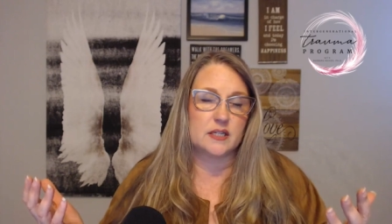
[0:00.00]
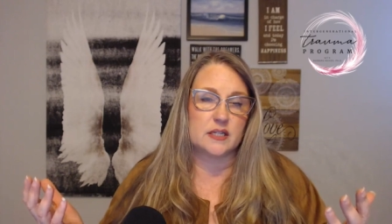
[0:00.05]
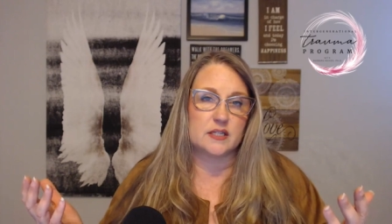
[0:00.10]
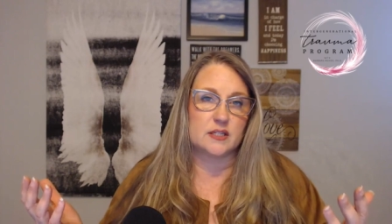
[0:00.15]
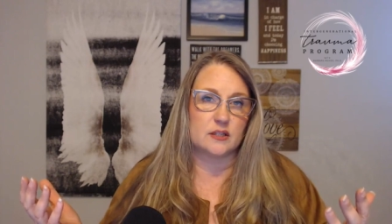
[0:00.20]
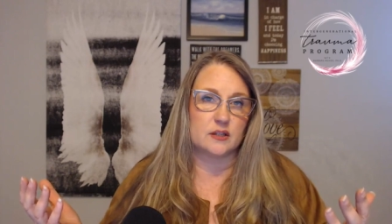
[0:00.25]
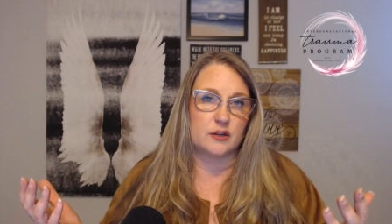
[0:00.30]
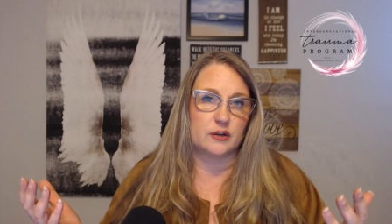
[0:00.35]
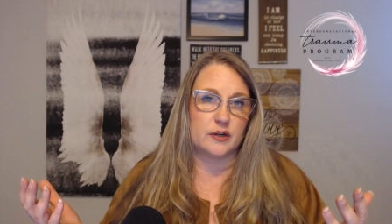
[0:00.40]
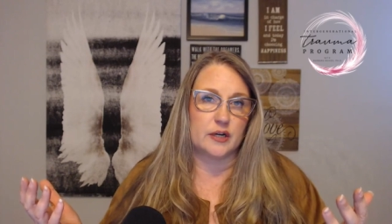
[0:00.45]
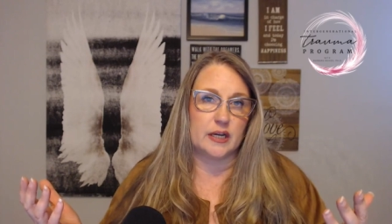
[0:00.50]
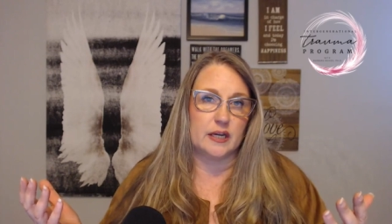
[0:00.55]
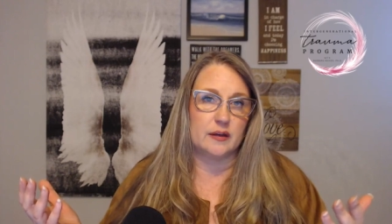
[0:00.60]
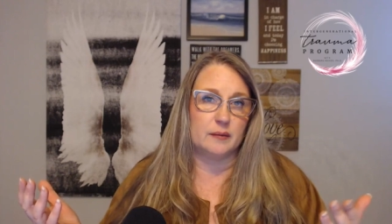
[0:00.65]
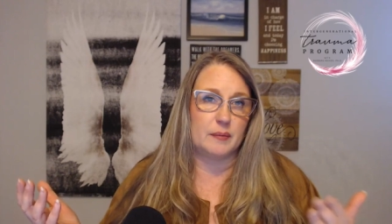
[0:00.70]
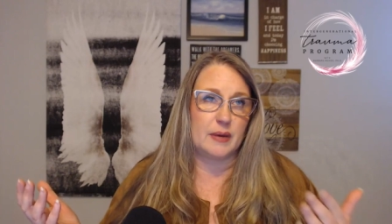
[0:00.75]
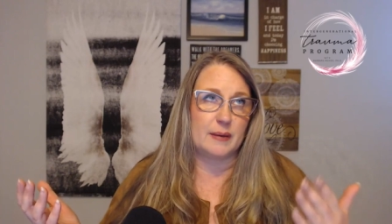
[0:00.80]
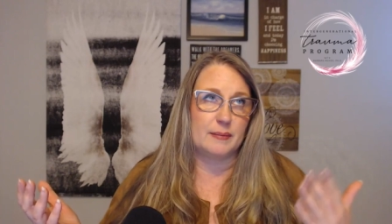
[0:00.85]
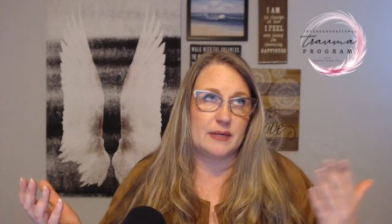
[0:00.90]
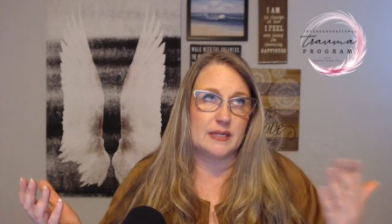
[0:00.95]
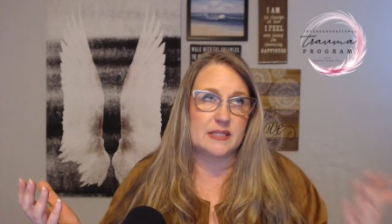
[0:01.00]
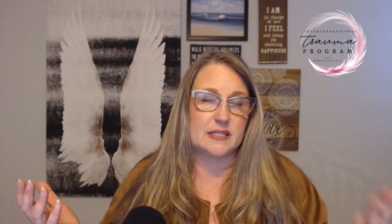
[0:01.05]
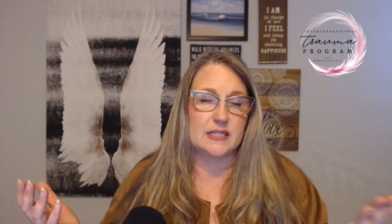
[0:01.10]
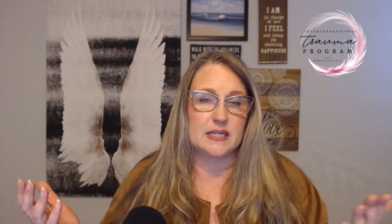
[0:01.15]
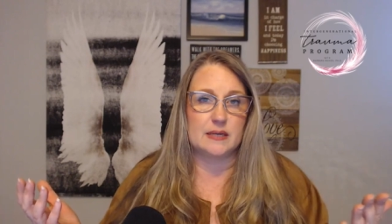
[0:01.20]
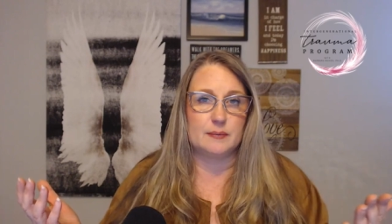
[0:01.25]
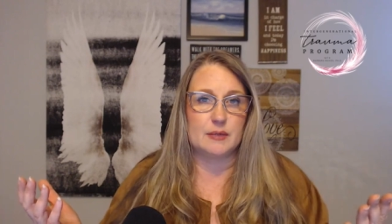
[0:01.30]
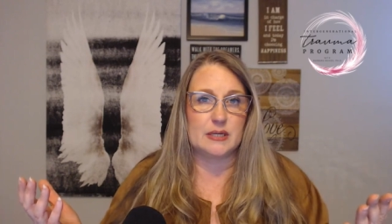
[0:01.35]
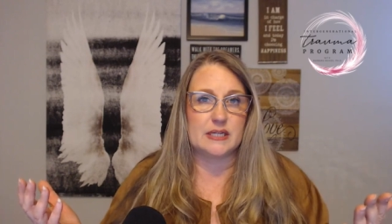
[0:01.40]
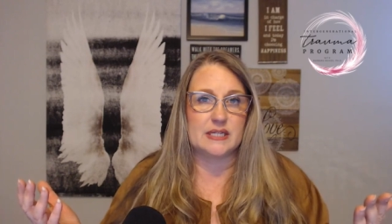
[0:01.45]
is learning maybe
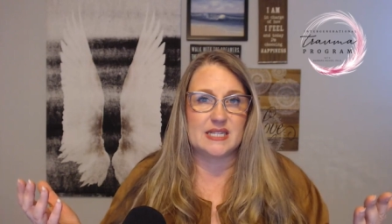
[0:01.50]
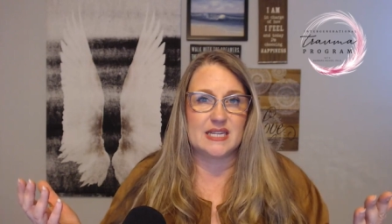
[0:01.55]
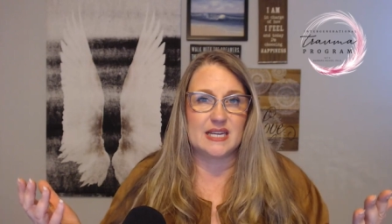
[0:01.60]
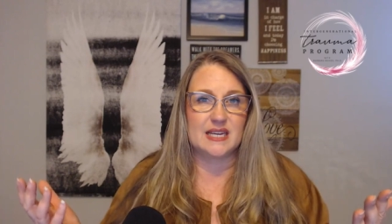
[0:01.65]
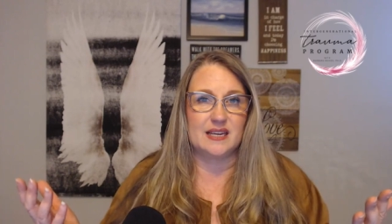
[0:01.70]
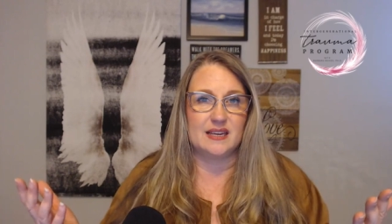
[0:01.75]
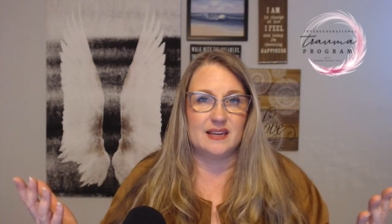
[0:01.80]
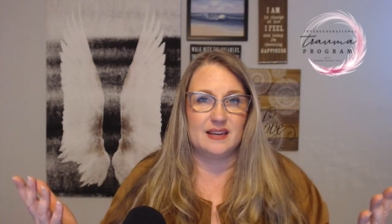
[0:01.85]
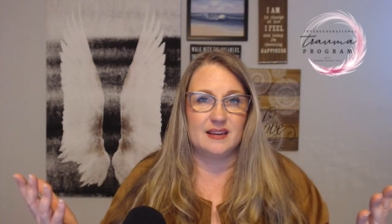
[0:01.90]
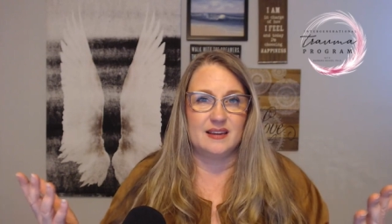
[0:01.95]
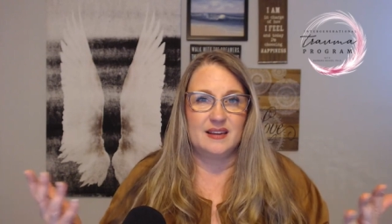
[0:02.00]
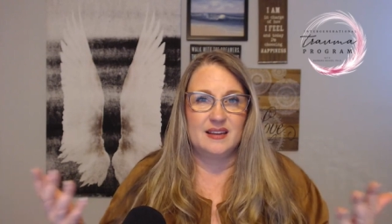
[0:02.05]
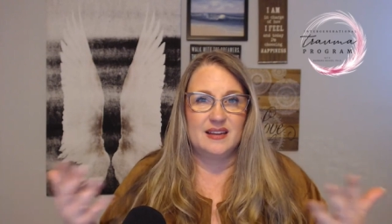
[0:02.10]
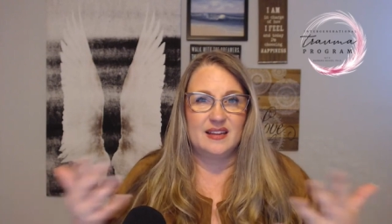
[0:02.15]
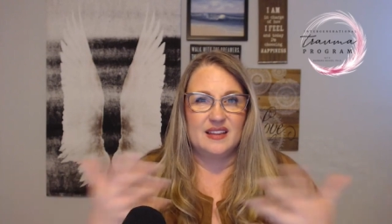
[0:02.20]
C B T,